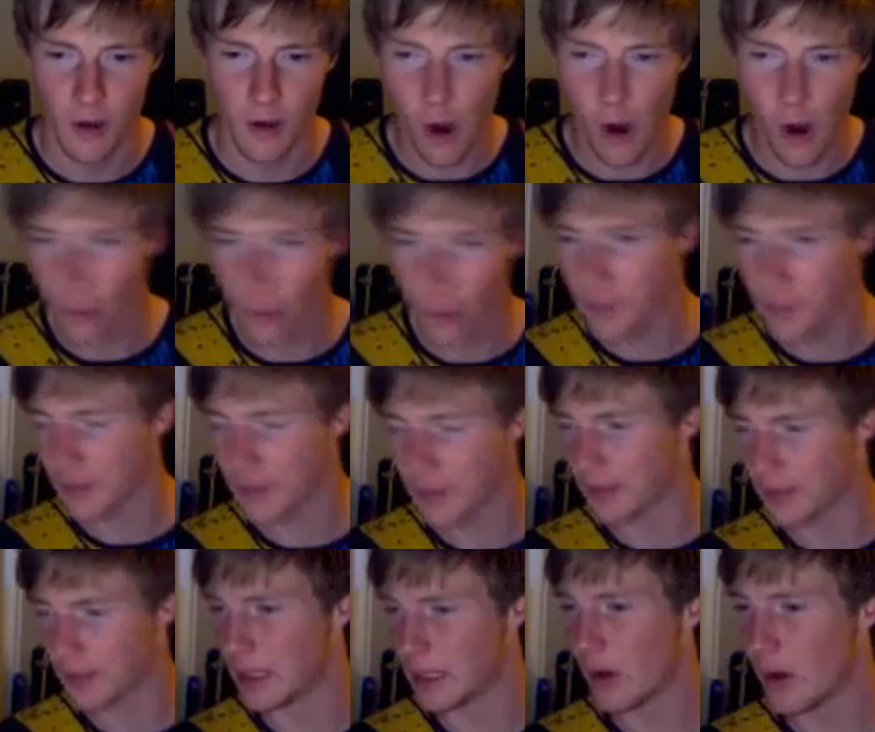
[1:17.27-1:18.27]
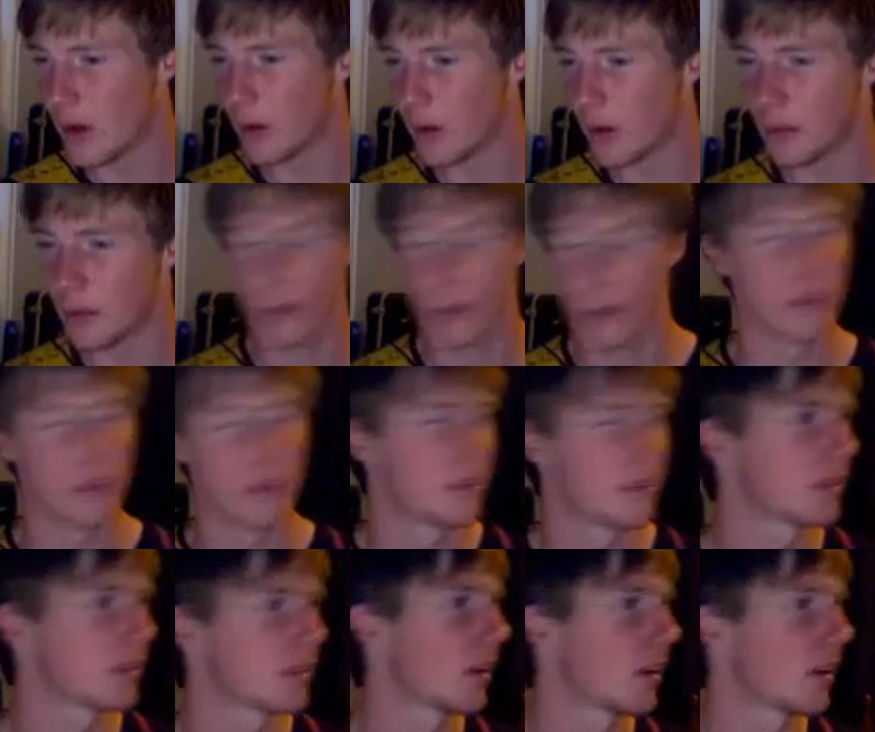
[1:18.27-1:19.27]
Obviously not,
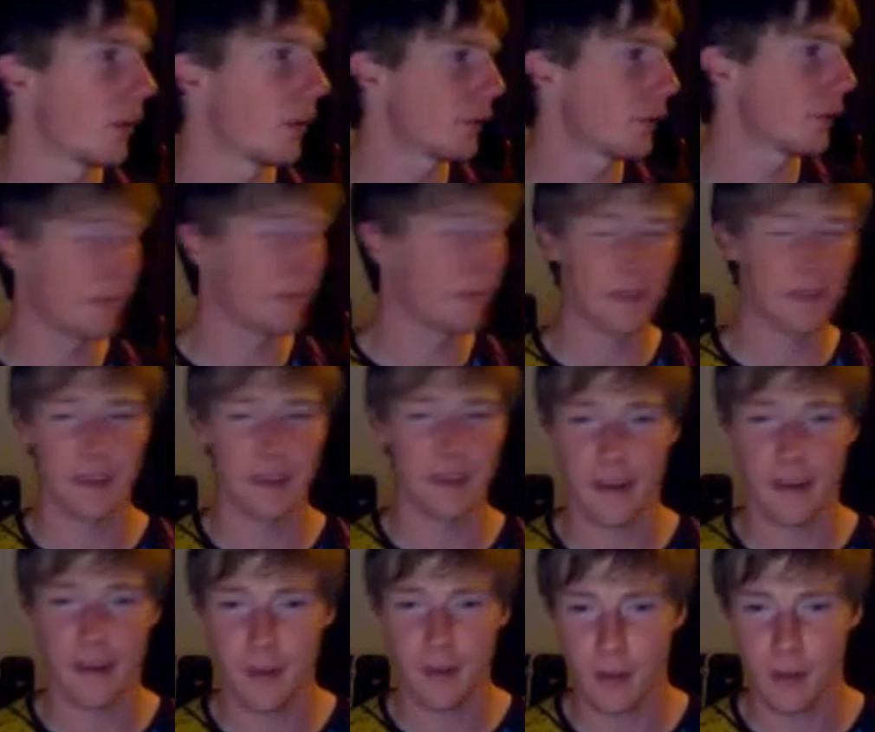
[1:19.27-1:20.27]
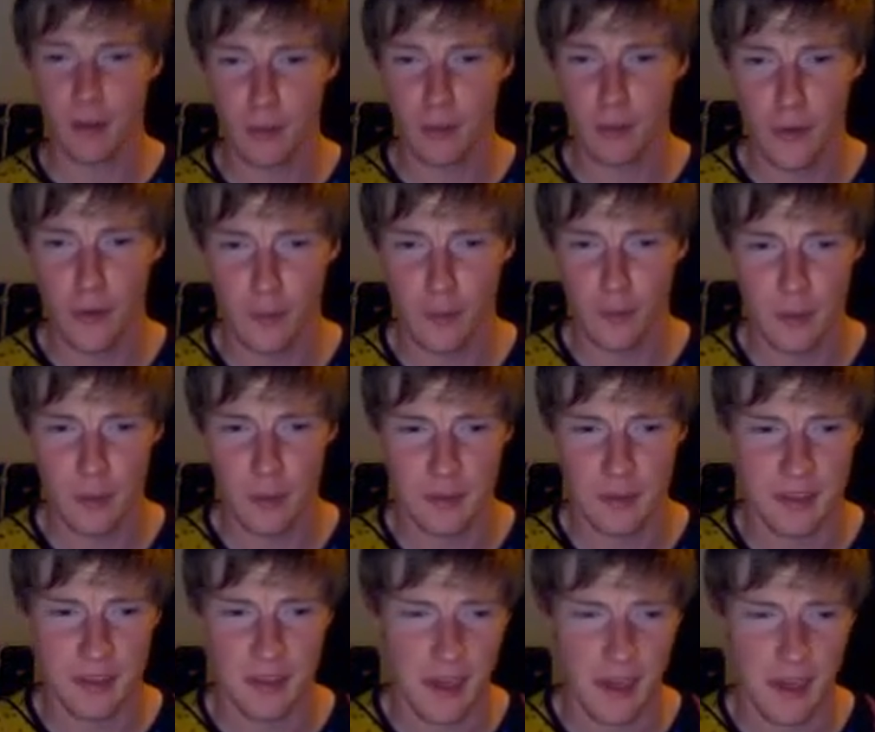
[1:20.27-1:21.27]
because I don't think they're ever going to learn from their
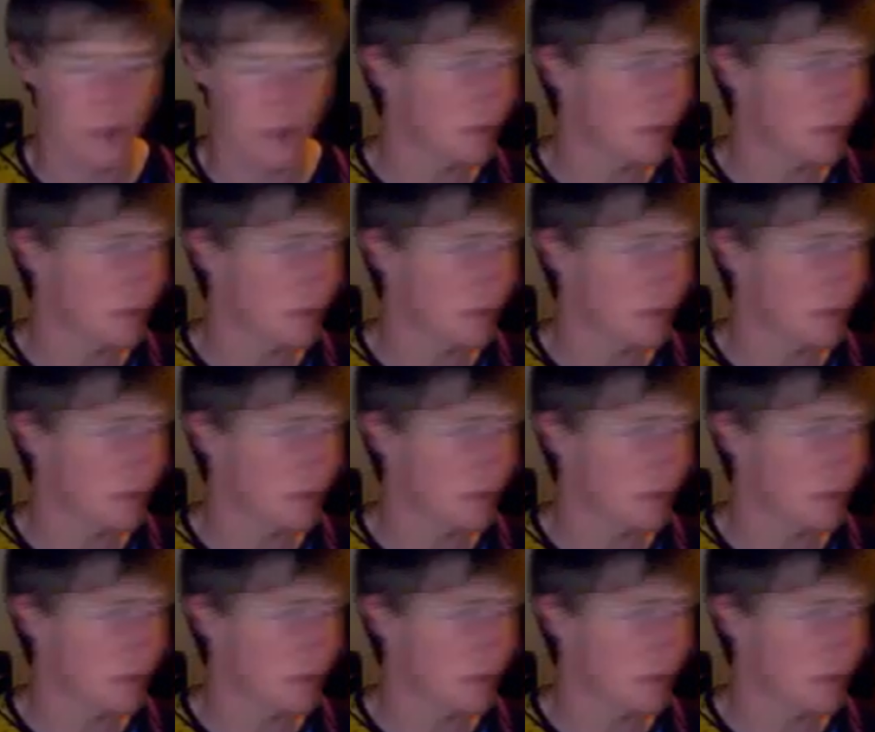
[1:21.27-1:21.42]
mistakes.